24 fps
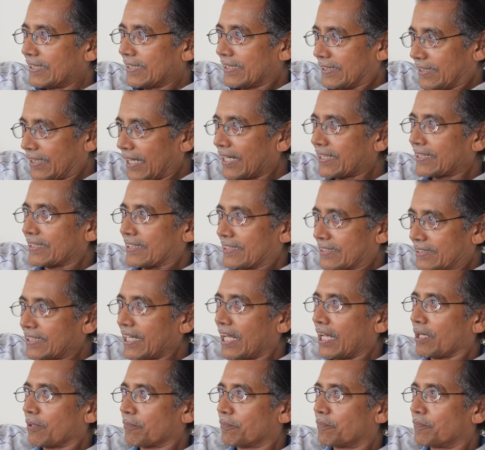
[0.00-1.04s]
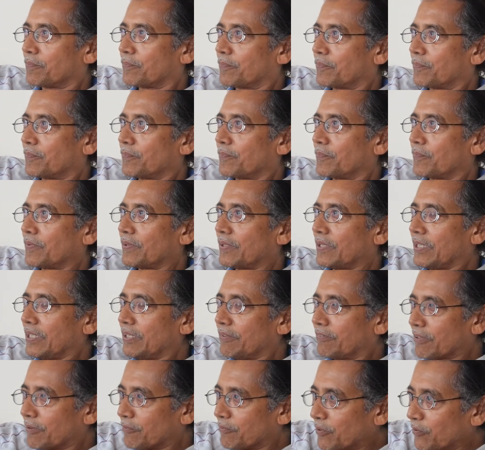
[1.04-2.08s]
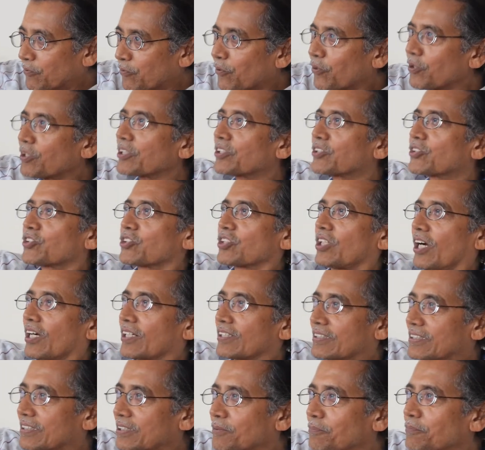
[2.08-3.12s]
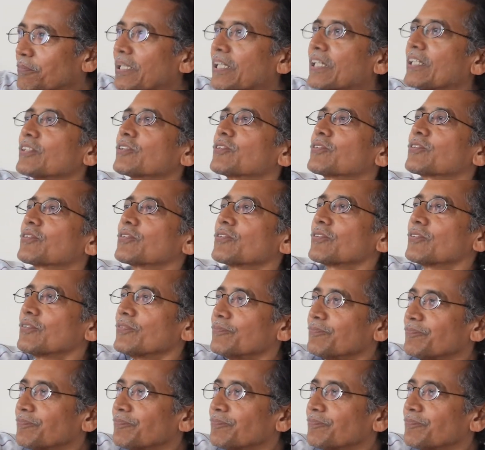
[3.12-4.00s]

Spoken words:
that itself, even before it starts, it begins to